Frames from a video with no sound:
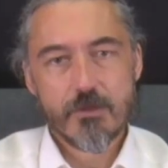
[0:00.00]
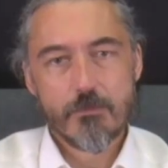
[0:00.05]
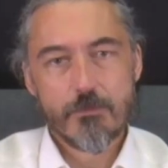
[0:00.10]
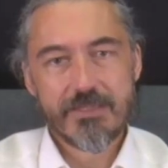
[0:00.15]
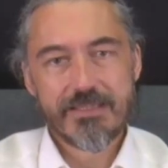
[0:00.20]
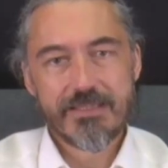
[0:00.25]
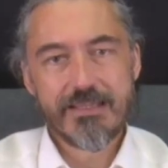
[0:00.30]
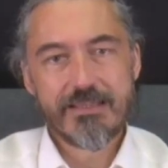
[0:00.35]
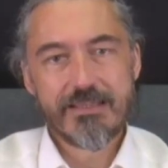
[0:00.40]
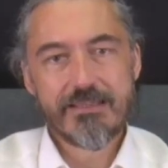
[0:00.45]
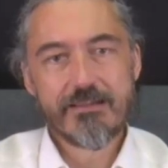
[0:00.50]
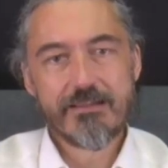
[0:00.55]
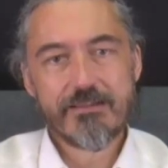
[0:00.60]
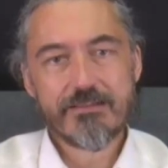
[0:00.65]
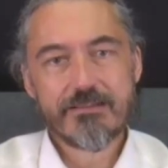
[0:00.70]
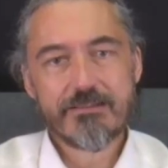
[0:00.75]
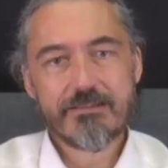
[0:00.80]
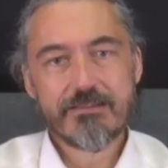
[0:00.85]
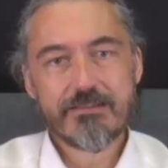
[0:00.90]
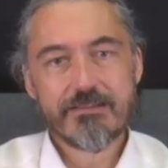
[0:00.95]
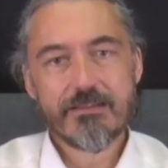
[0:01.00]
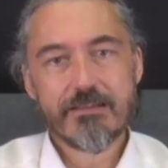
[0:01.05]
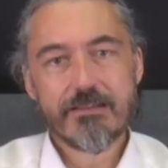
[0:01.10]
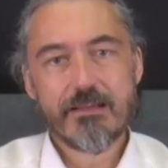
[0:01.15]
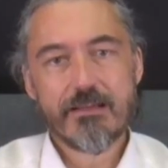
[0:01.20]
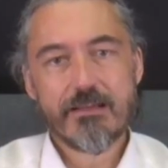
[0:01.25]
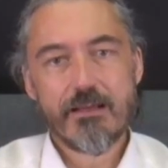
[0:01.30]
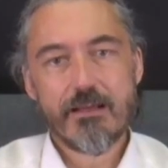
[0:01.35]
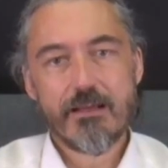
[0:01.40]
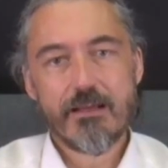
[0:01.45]
But then there is
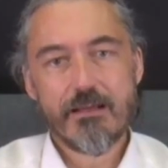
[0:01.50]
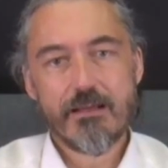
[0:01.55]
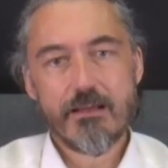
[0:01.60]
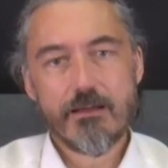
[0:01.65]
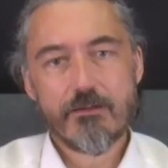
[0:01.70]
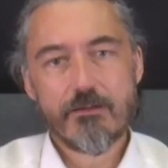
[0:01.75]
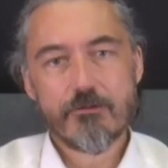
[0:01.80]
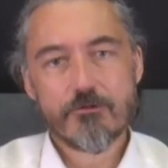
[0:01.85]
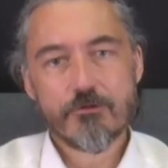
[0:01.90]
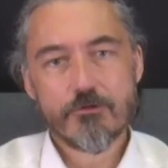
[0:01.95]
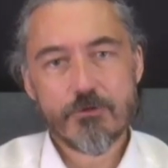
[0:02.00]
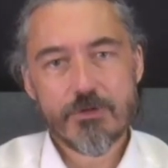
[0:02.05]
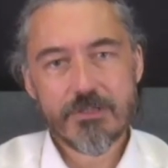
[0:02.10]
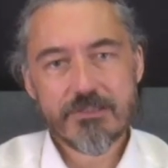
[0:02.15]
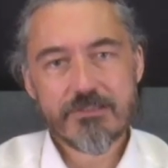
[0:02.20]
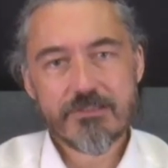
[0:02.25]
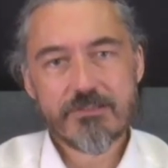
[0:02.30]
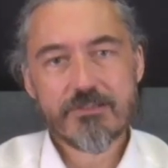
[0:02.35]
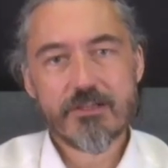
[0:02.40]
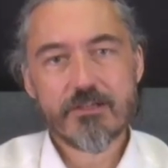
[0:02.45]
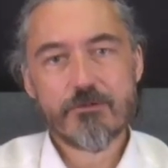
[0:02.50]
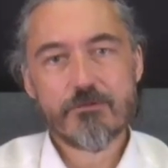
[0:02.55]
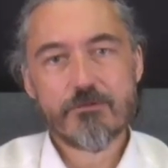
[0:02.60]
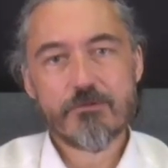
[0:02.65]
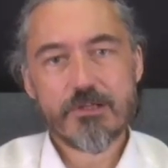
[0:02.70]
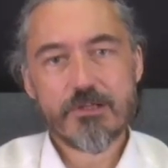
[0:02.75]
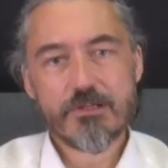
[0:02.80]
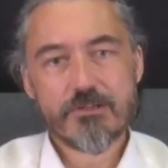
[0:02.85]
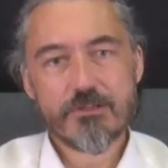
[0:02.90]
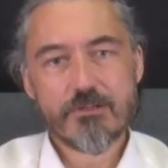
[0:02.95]

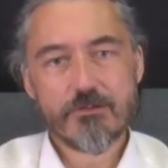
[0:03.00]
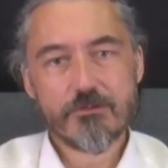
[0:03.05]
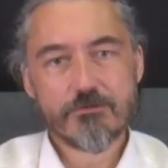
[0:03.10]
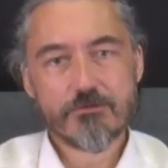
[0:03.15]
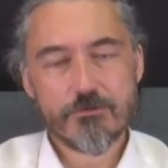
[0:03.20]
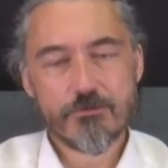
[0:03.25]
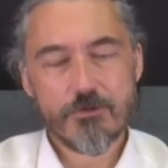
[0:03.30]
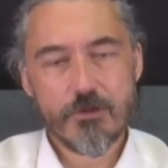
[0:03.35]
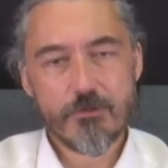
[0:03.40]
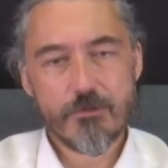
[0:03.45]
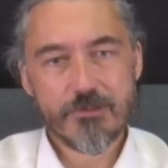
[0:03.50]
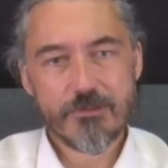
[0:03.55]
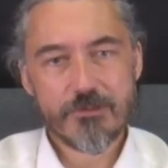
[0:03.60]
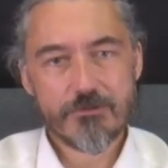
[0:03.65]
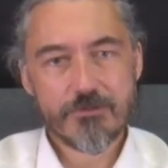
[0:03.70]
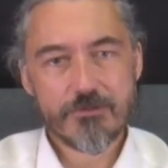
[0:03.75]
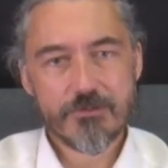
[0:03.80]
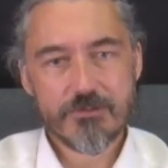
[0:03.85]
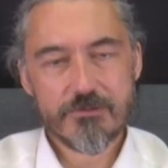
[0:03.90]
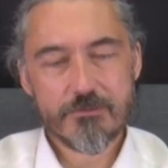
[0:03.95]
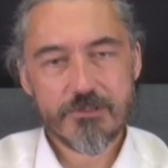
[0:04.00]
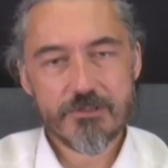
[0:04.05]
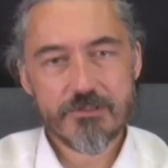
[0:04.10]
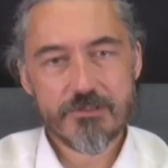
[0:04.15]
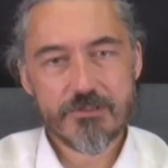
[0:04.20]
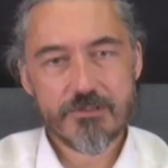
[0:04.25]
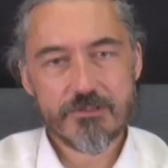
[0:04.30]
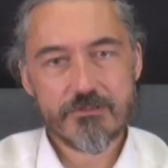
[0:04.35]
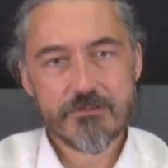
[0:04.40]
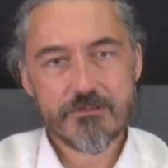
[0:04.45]
transgenerational trauma
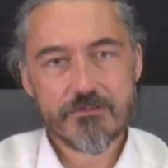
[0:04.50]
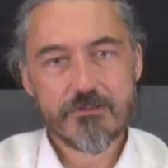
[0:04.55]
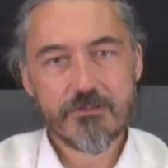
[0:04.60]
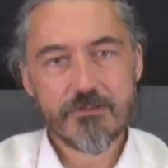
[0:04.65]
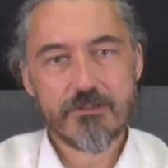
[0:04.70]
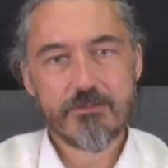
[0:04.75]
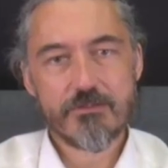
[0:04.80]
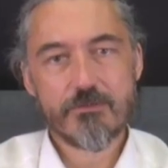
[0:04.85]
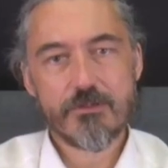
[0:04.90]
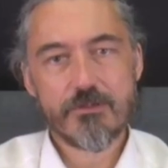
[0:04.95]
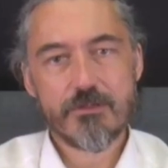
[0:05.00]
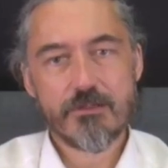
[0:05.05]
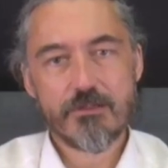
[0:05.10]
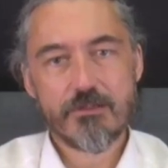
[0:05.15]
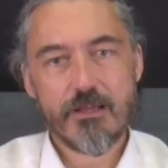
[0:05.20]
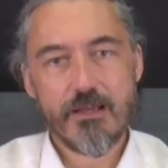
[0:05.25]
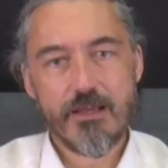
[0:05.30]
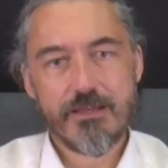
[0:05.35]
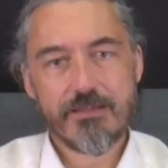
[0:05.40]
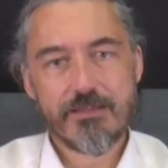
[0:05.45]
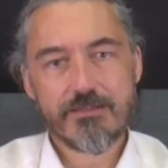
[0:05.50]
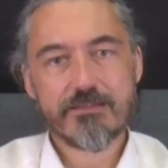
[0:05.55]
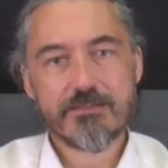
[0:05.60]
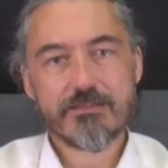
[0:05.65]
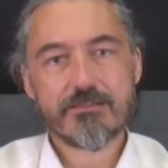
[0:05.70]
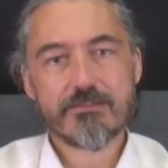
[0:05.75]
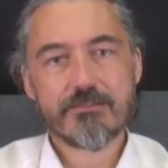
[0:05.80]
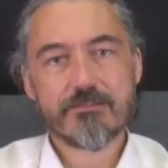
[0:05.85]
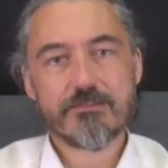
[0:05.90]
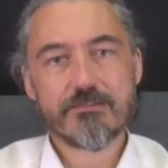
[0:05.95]
transmission, that when
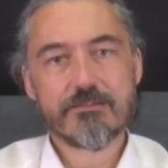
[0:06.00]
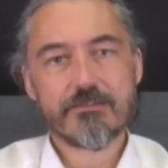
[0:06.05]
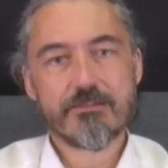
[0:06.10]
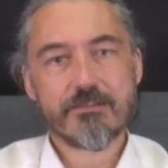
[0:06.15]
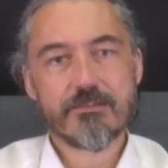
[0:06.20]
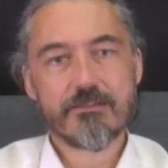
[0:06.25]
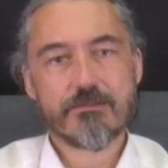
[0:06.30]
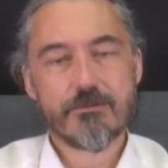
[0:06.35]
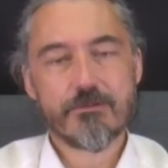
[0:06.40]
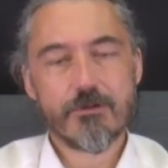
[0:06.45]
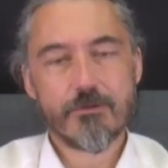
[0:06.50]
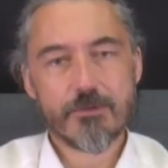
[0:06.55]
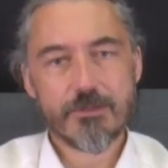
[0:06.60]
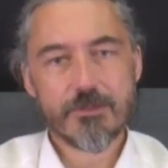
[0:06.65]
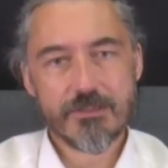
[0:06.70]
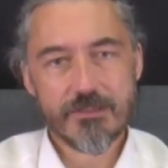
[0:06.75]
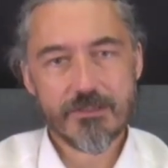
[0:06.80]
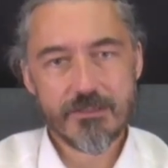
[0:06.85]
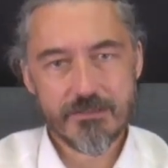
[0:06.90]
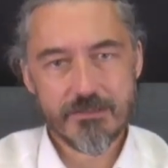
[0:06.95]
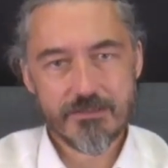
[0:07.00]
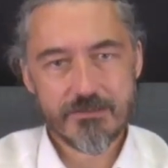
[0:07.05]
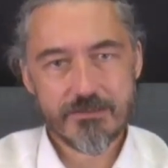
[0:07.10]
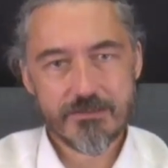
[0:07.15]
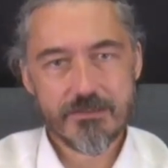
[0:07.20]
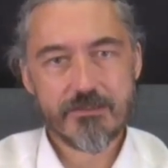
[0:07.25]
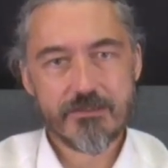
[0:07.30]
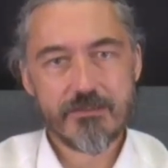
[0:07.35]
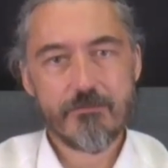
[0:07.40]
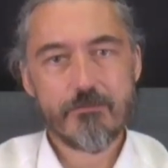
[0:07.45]
ancestors got traumatized
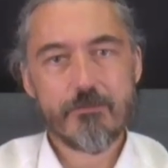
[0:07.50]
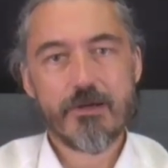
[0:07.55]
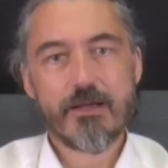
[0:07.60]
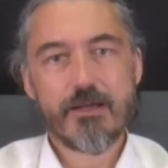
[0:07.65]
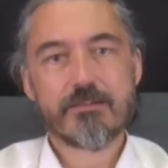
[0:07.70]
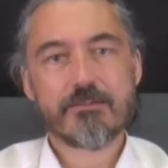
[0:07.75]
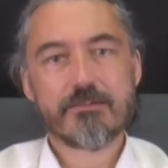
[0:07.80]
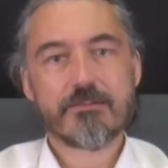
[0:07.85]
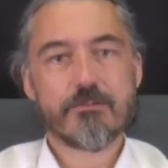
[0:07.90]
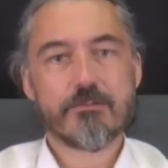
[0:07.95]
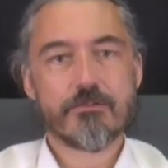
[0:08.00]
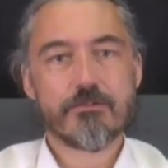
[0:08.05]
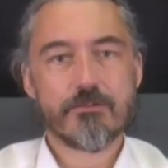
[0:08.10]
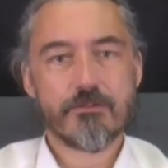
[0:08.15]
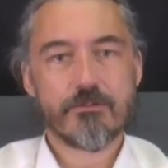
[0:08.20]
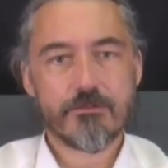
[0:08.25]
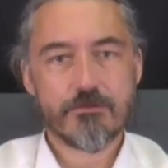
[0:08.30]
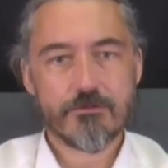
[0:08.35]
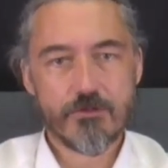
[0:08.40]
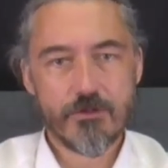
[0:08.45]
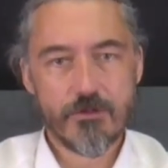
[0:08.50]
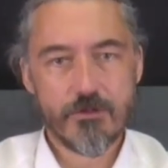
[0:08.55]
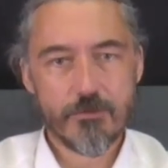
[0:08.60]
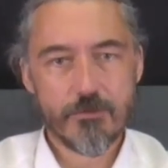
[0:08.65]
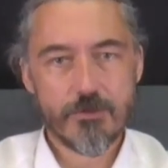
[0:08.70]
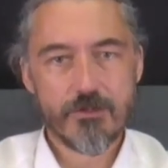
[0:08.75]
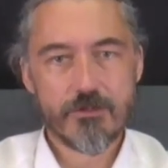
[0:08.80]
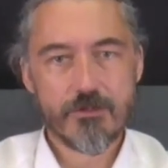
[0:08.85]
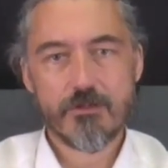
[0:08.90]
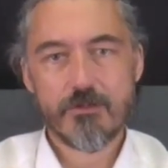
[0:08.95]
and they pass on the
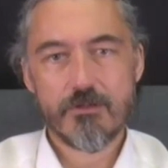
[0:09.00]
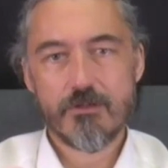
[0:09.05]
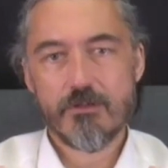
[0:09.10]
trauma